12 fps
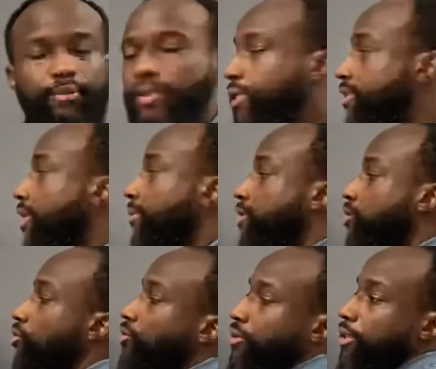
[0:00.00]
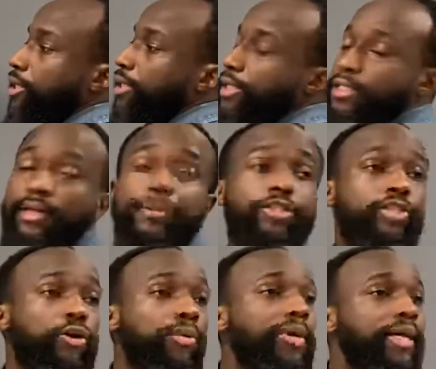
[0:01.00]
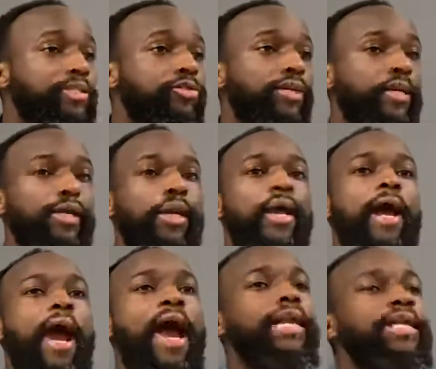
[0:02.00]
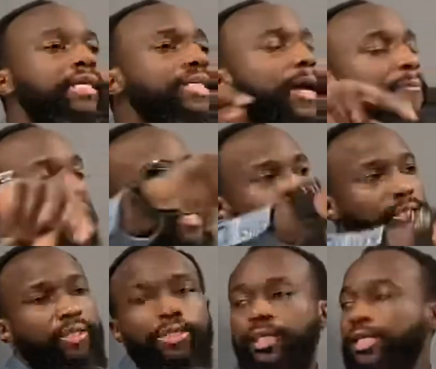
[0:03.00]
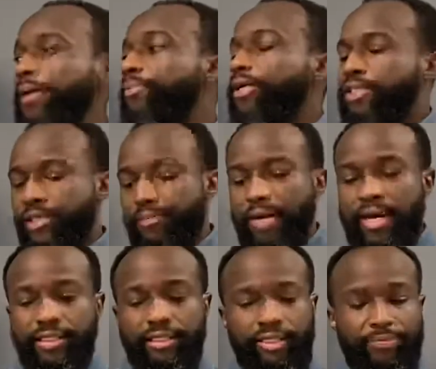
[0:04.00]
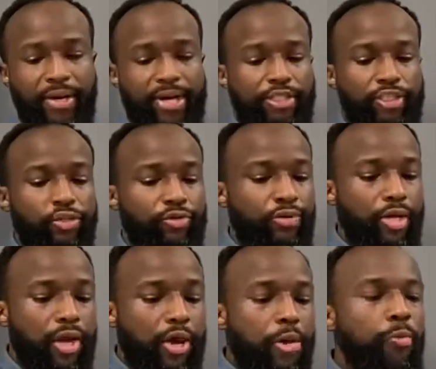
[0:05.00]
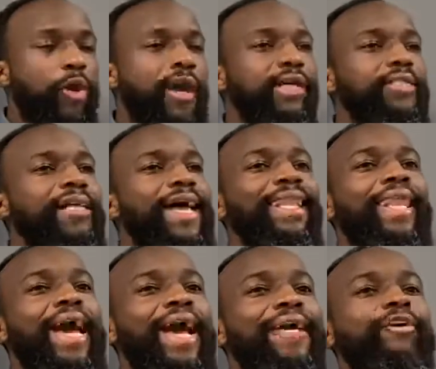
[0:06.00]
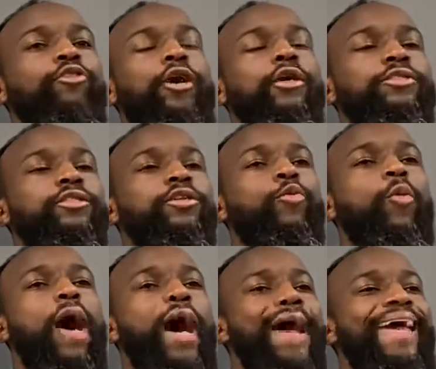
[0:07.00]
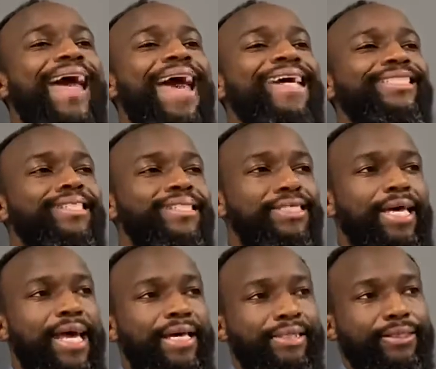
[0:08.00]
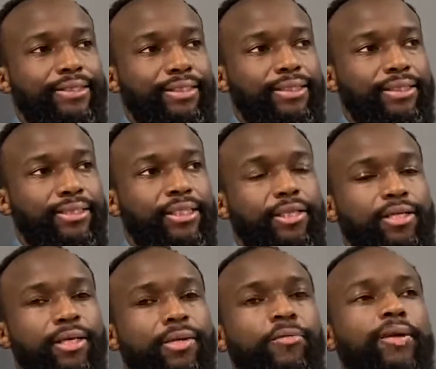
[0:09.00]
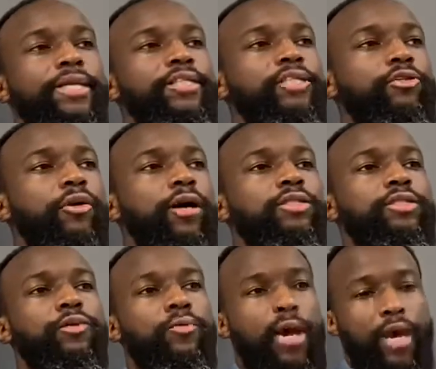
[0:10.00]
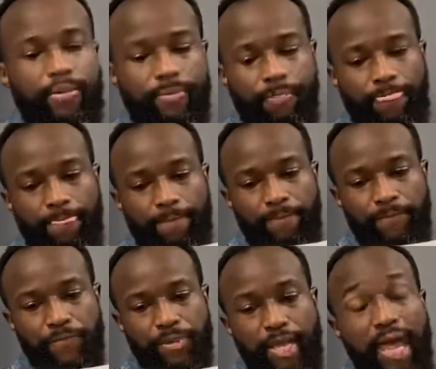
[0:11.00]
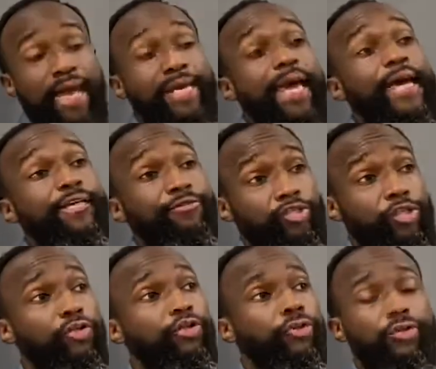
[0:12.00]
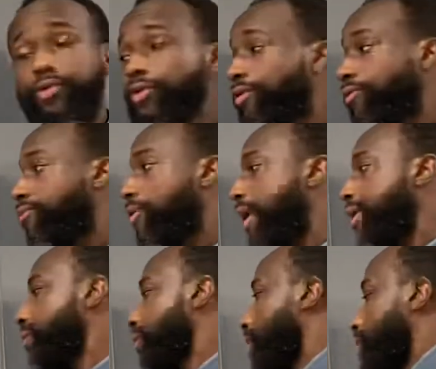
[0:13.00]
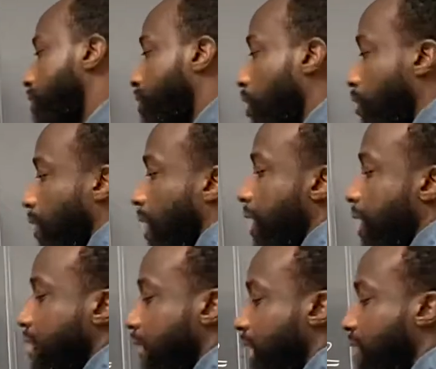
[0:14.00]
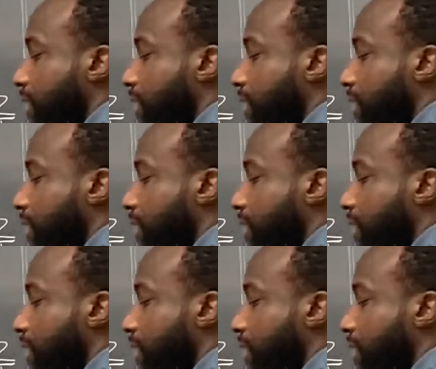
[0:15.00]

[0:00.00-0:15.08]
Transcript: It's number 2. It's number 2 on page 3. All right, look at that picture. Look at that picture in page, page 2. Where does that line cross the y-axis at? Where does it cross the y? At negative 2, right? So in this case,